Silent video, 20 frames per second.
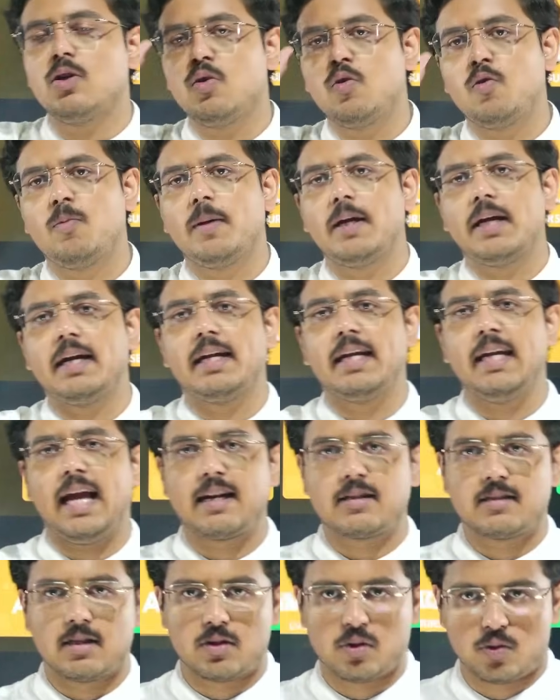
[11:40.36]
you would be getting
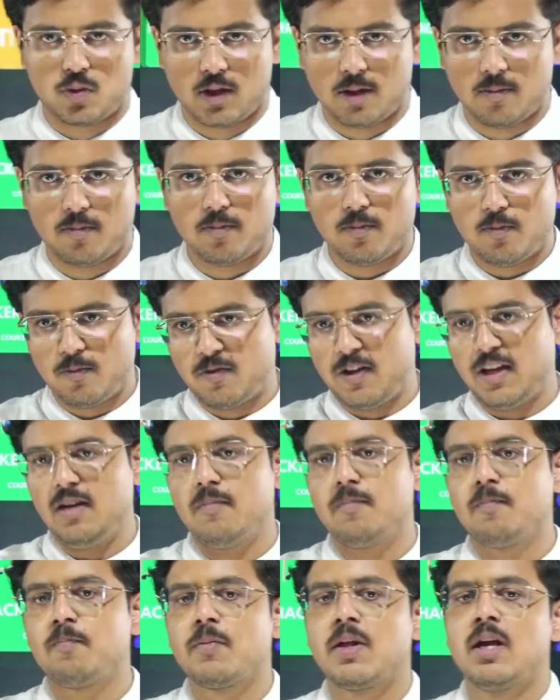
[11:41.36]
access to them.
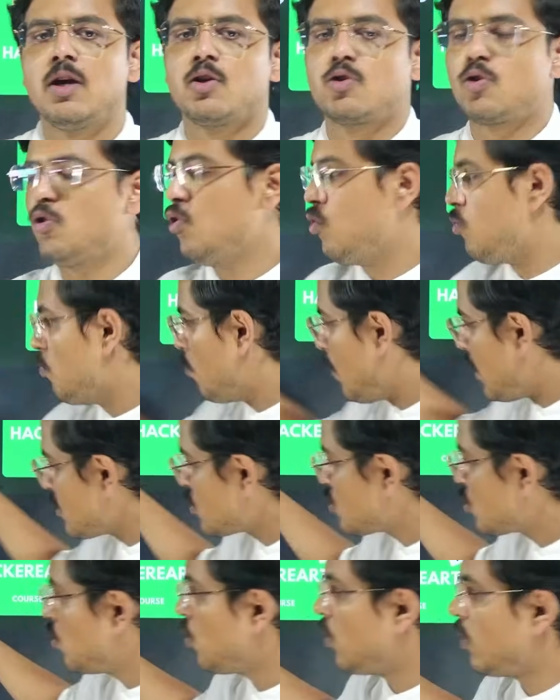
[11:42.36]
Fine. So you
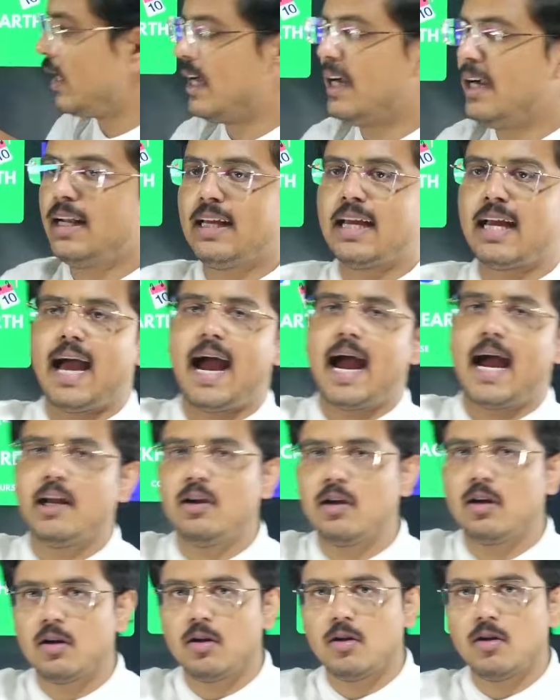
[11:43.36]
must go ahead
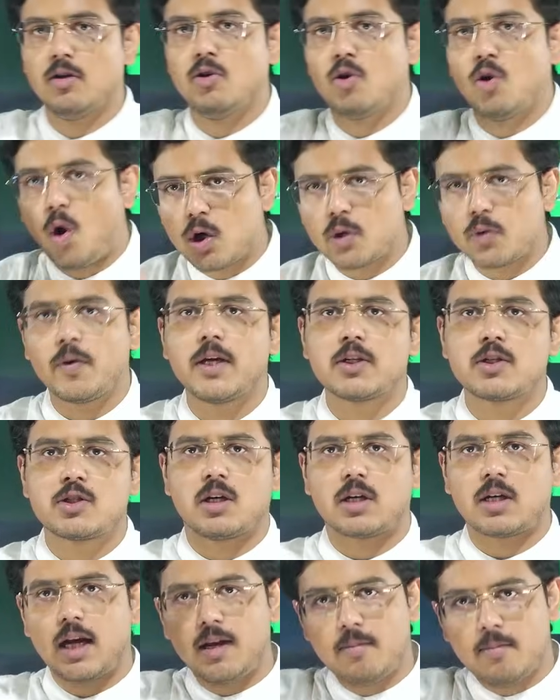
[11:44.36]
and not waste
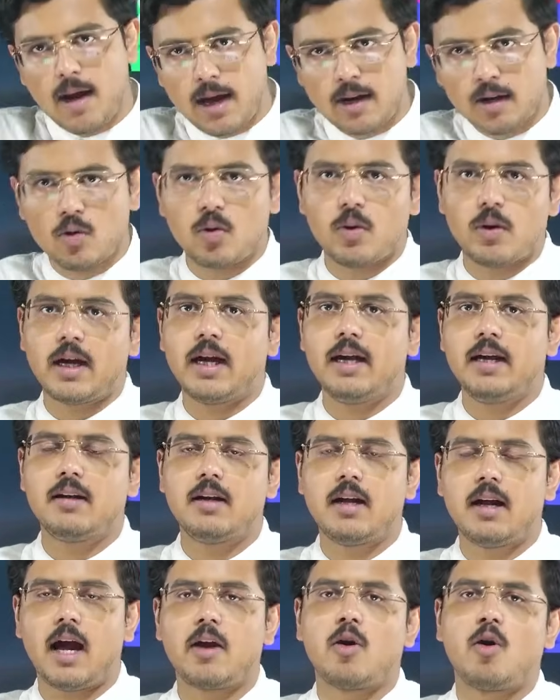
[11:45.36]
your time and go ahead
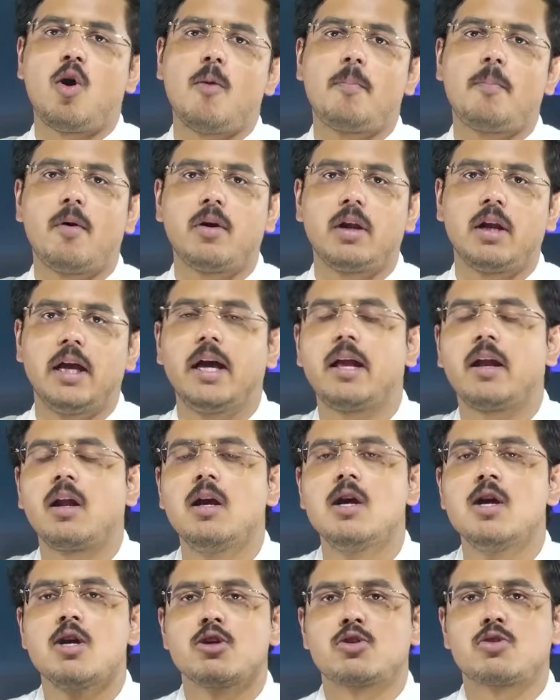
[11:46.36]
and hop on here,
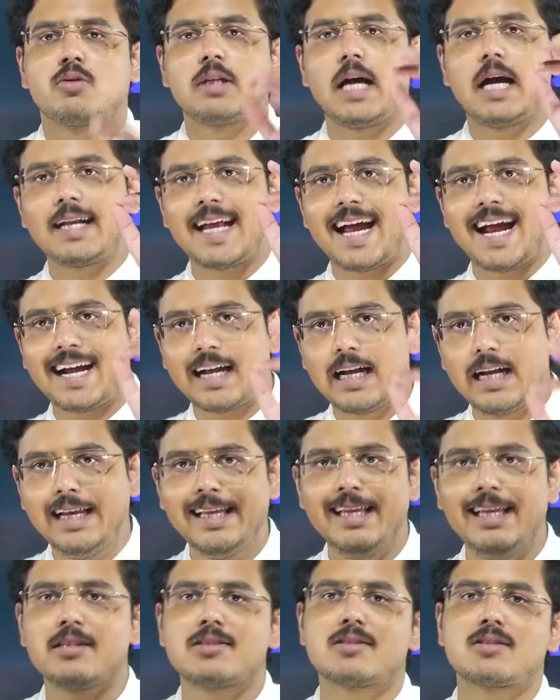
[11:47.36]
so that at
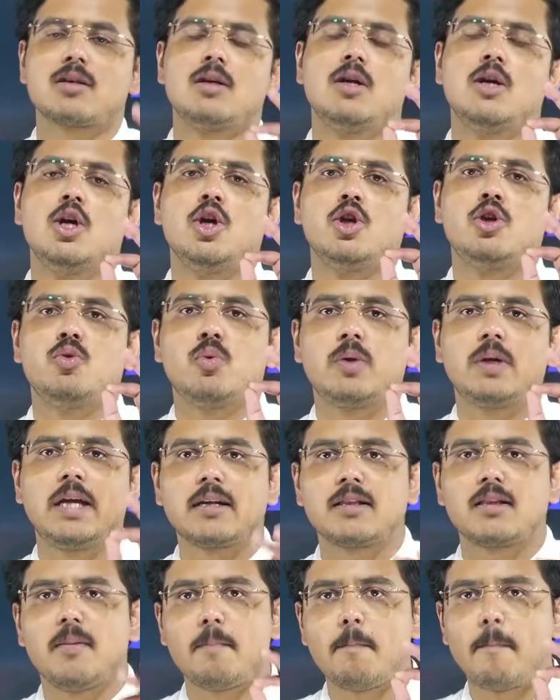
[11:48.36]
least you
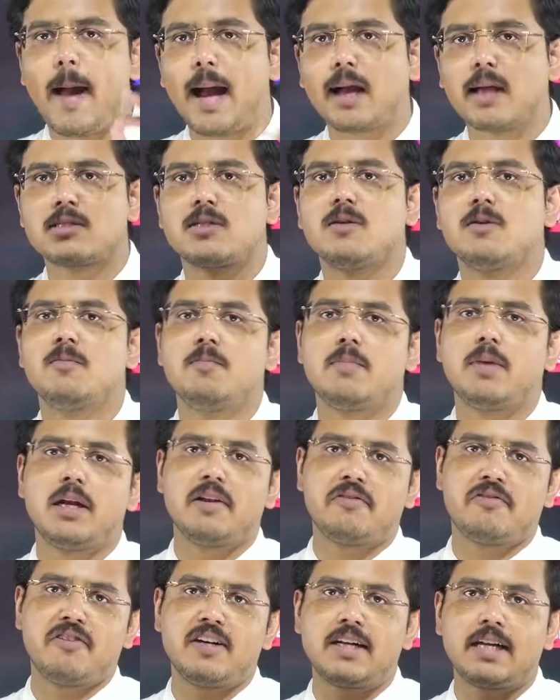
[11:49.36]
get the maximum
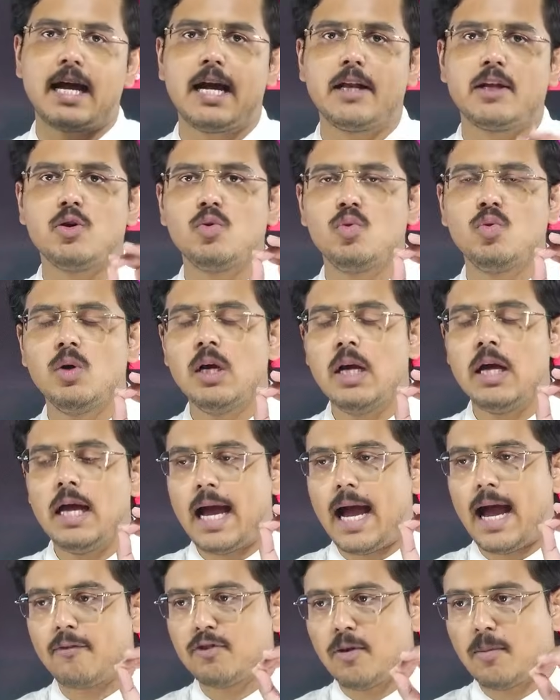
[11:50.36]
benefit and you
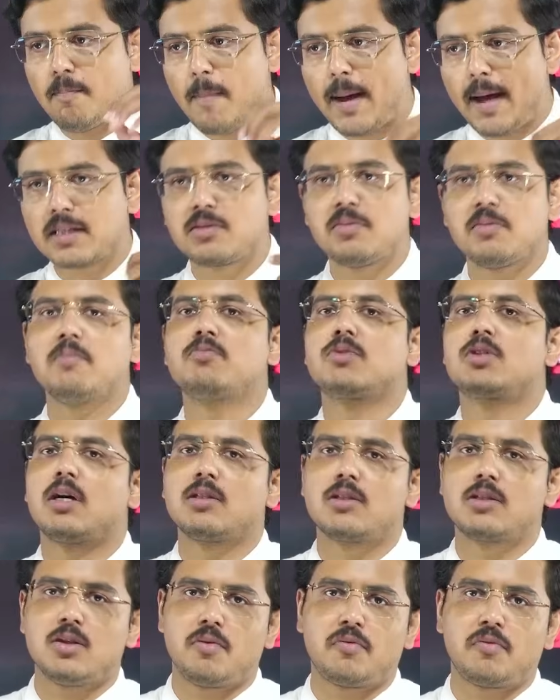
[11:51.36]
have the maximum
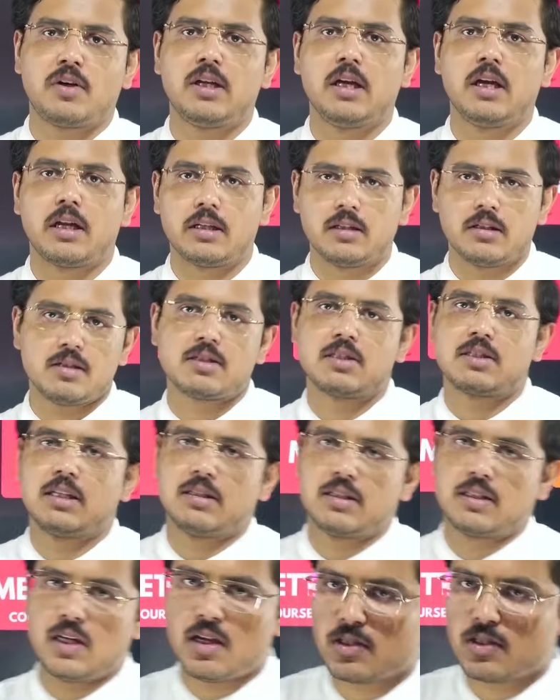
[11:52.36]
chances of clearing this
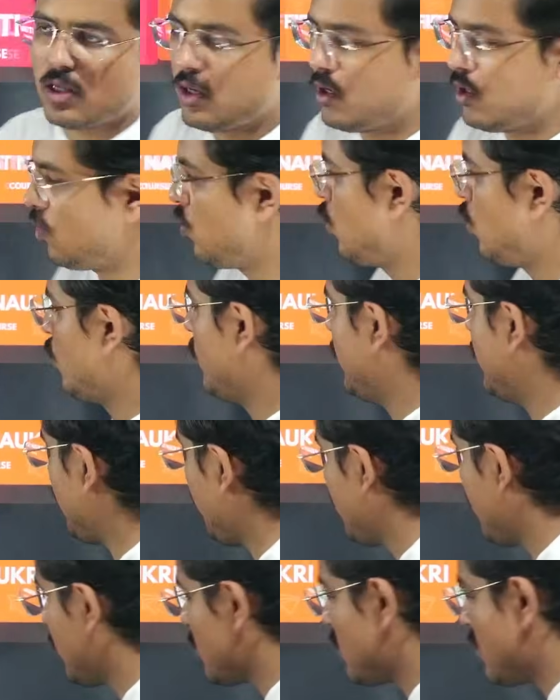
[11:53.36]
TCS
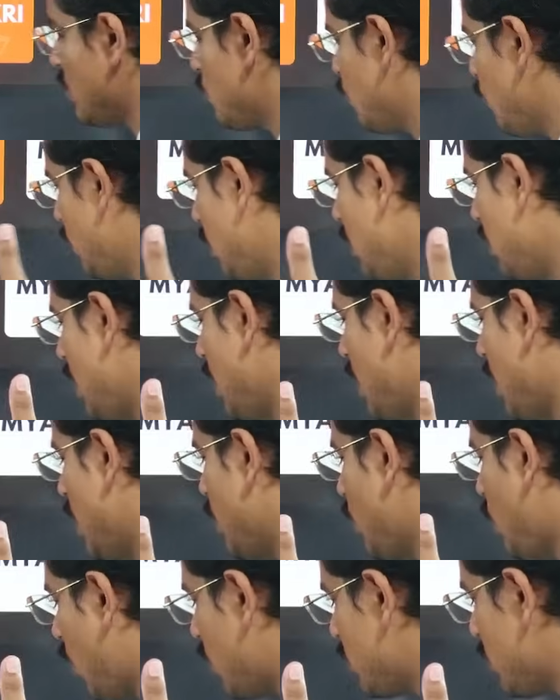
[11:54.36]
CodeVita, because this would
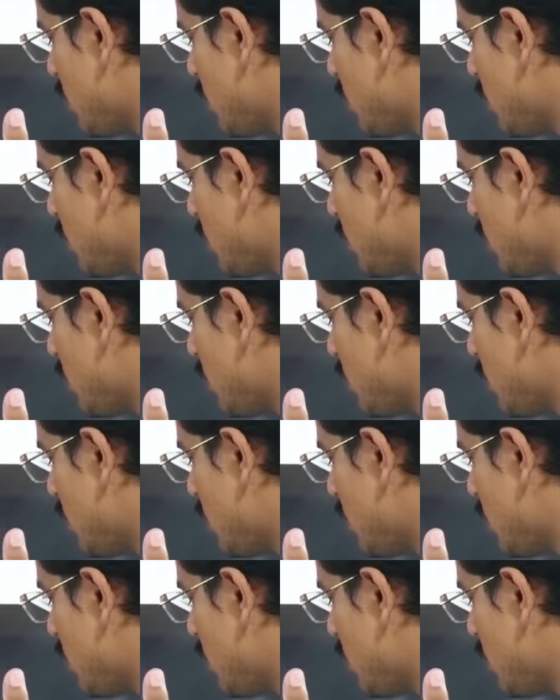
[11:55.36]
not